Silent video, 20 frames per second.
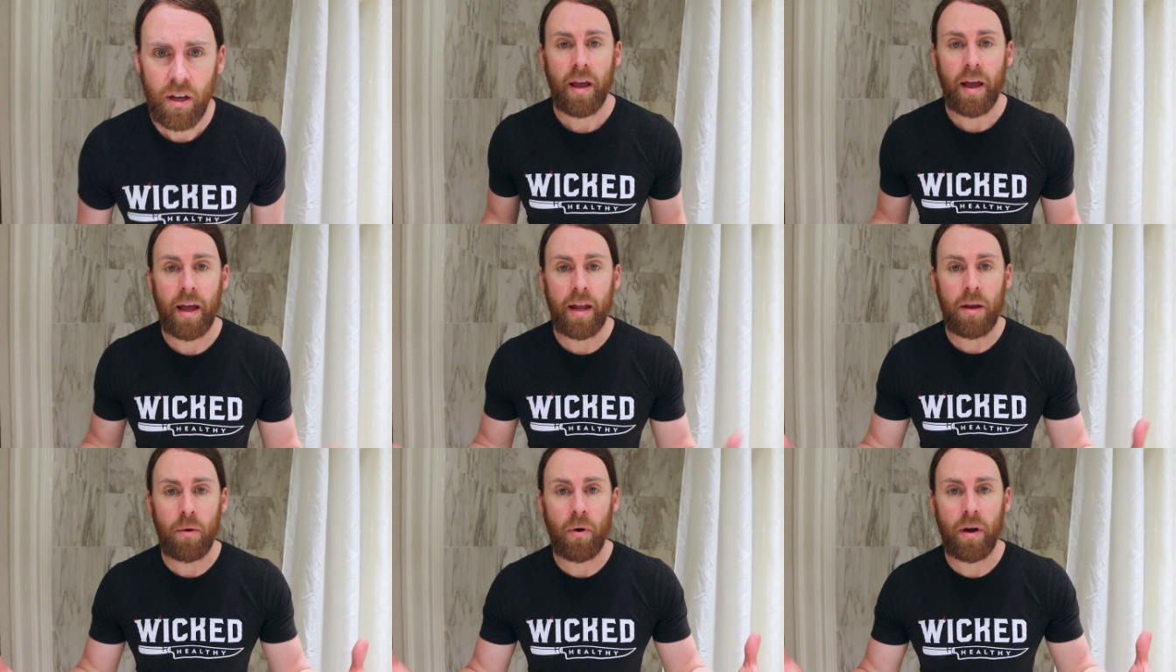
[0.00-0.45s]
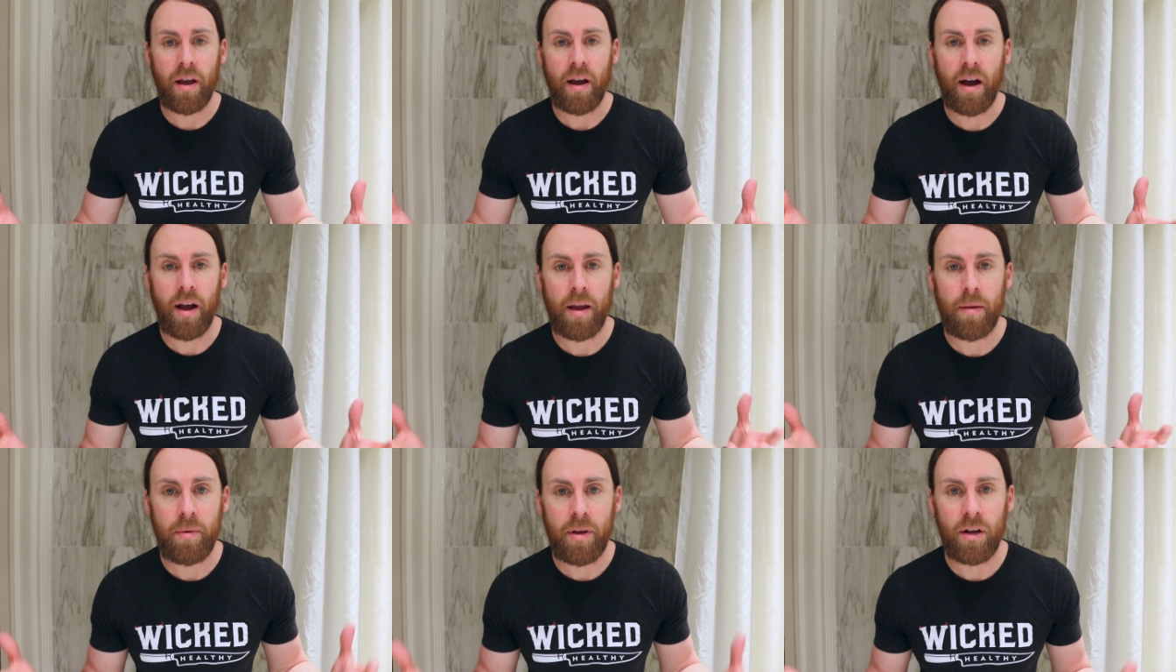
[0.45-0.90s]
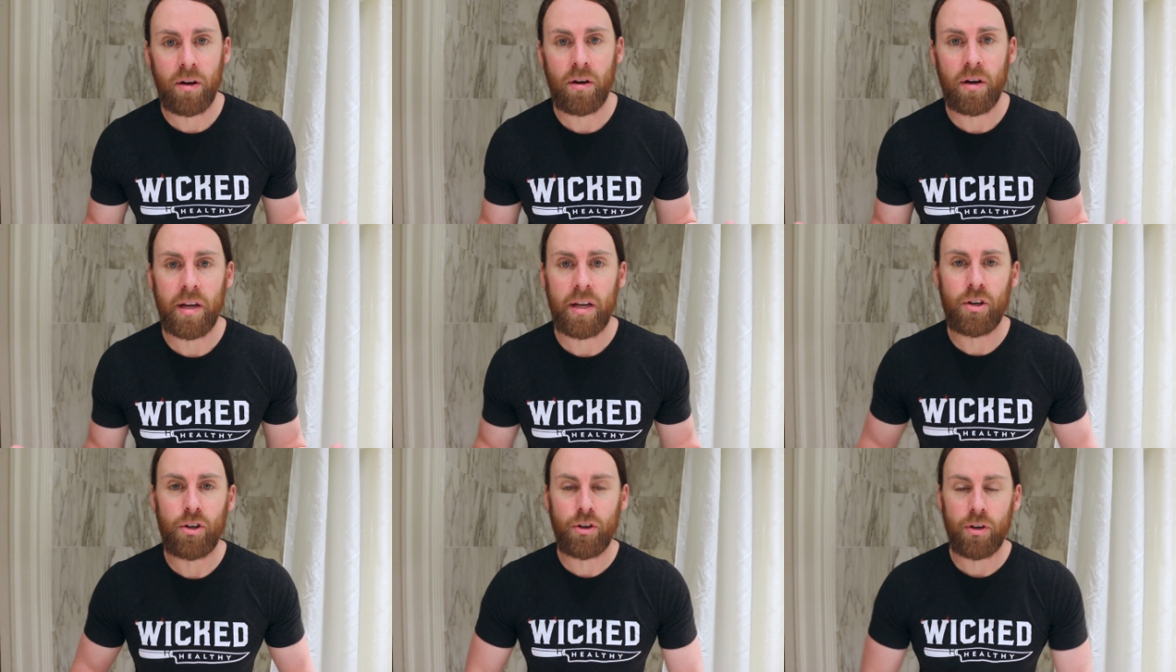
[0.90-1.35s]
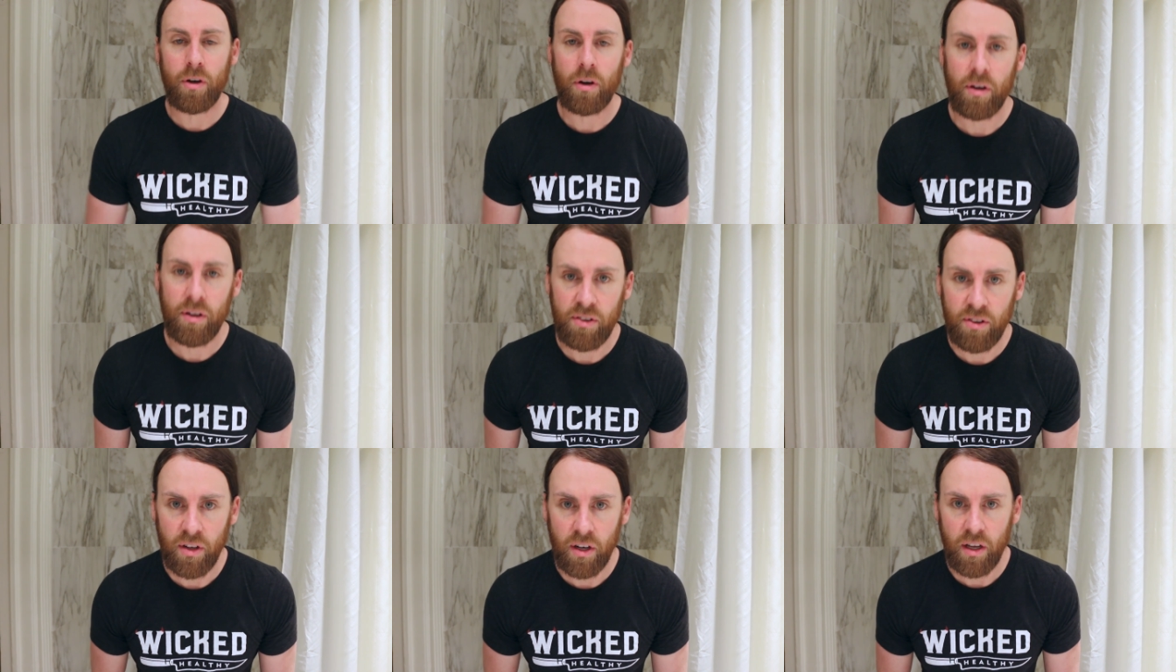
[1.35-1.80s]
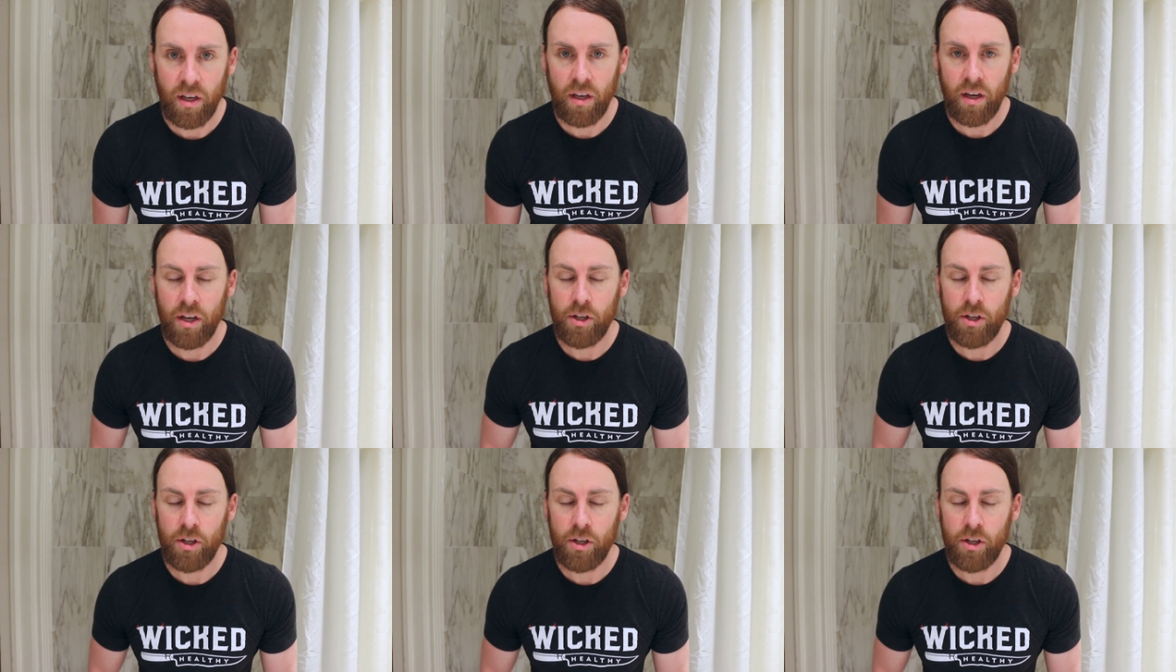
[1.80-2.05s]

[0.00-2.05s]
Anyway, I'm here in New York City.